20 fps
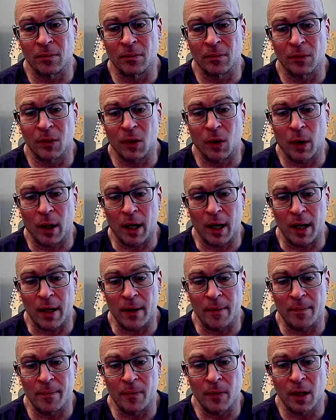Okay.
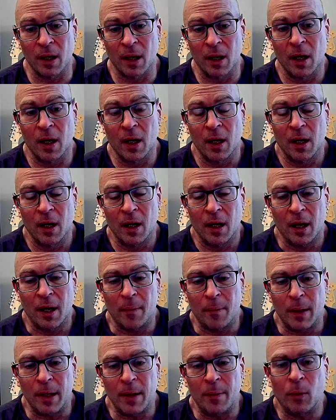And
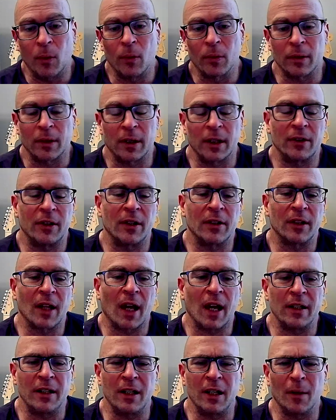people would get this
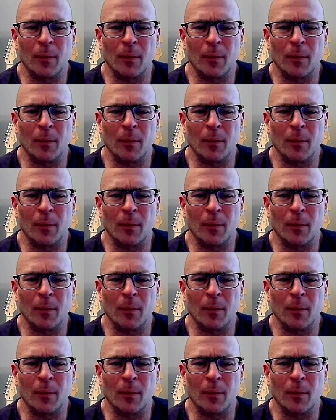idea,